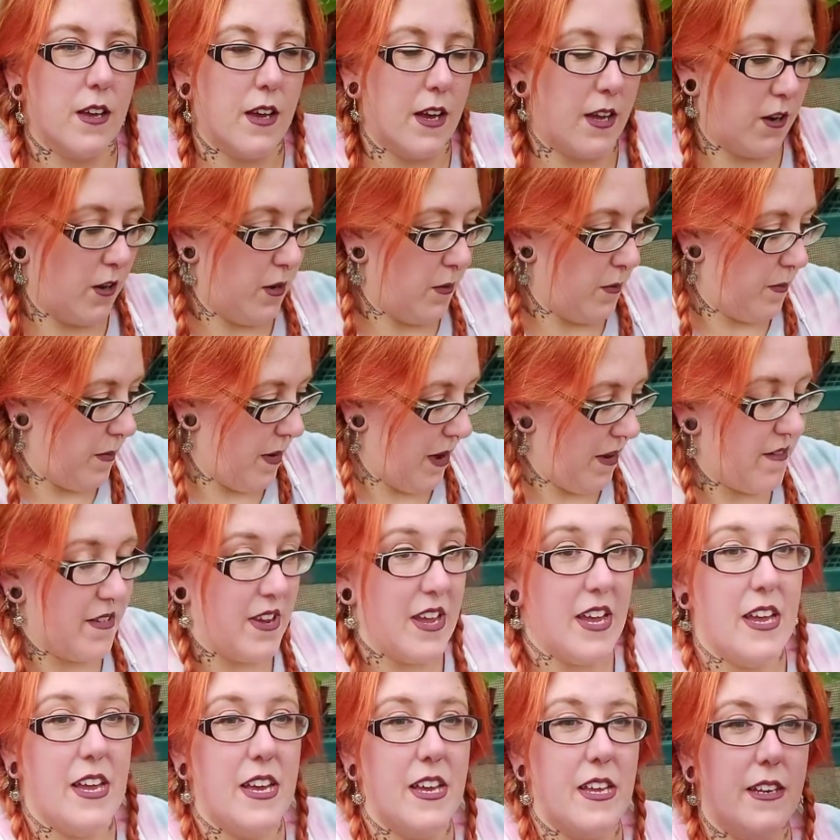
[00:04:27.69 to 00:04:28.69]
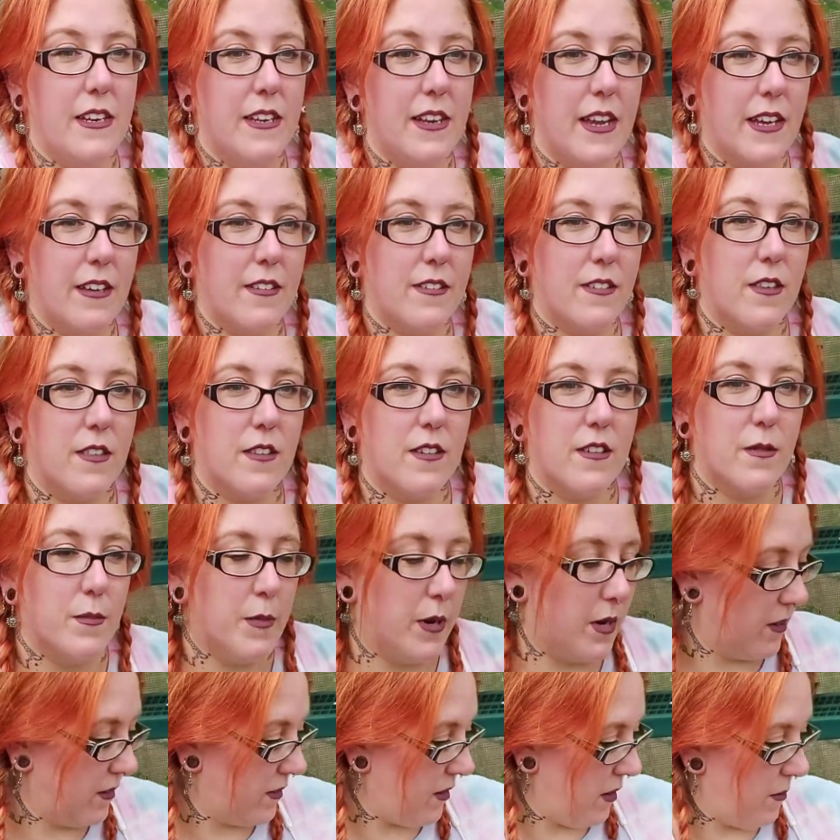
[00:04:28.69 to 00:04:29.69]
and I'd bury it in next to the
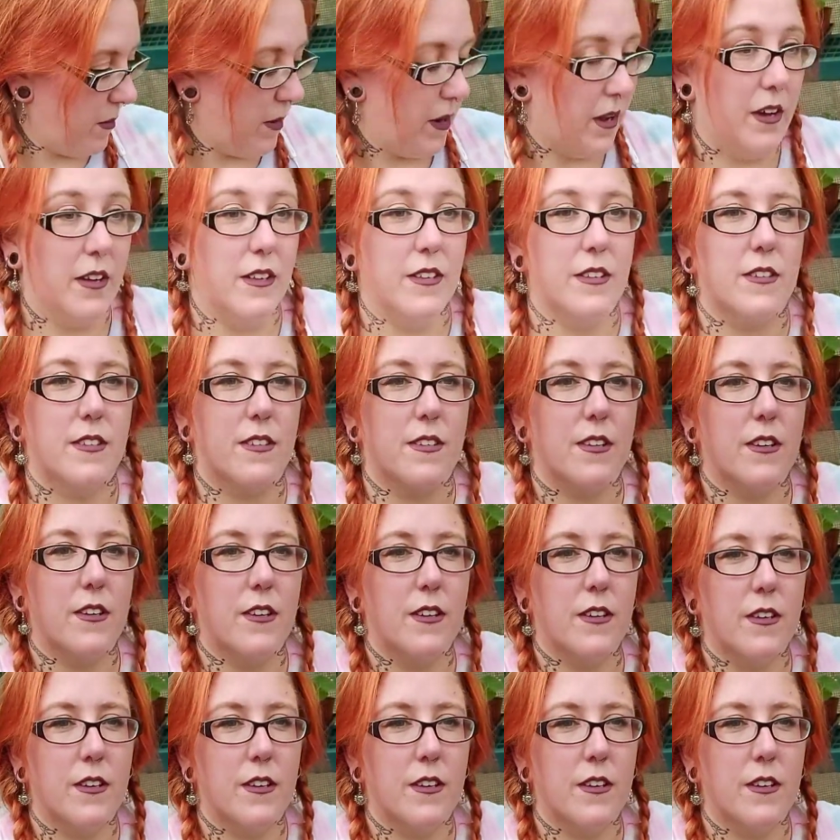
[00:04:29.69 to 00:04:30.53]
tomato plants,